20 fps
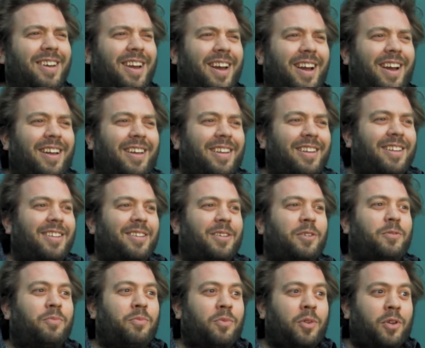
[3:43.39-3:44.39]
Yeah.
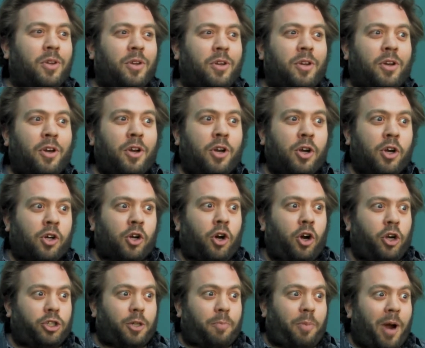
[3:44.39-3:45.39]

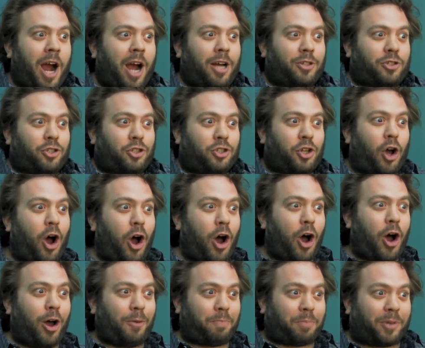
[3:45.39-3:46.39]
Could you pass the
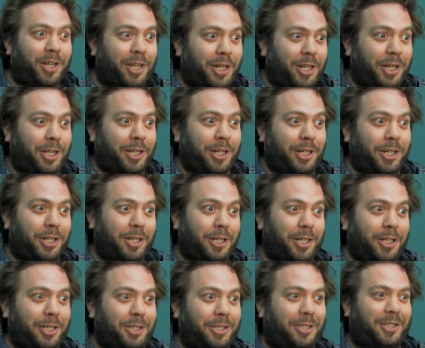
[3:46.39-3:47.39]
salt,
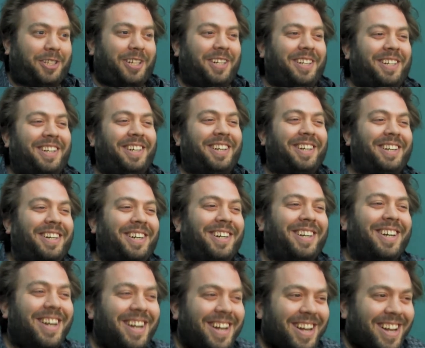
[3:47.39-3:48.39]
please?
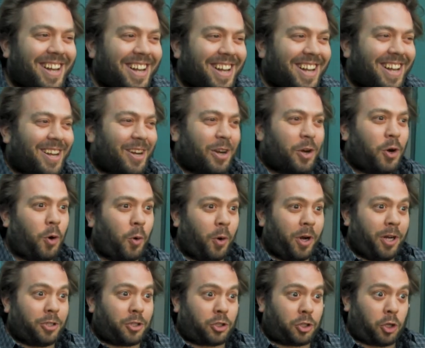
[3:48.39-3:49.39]
Who
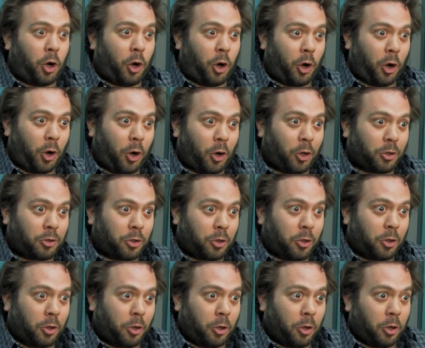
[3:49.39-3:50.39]
is salt?
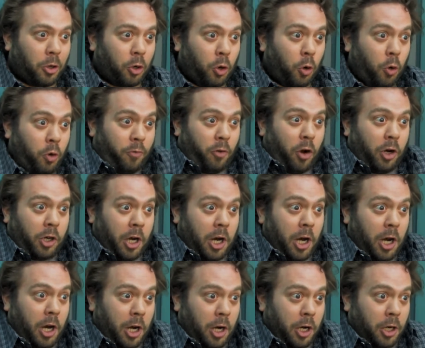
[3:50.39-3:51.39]
Who the fuck
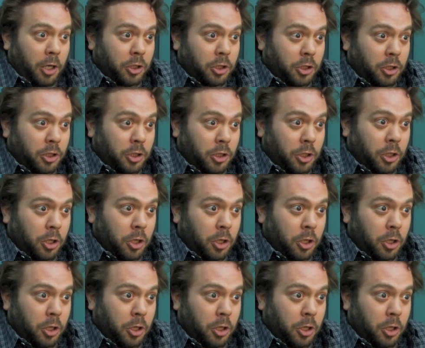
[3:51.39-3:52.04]
cares?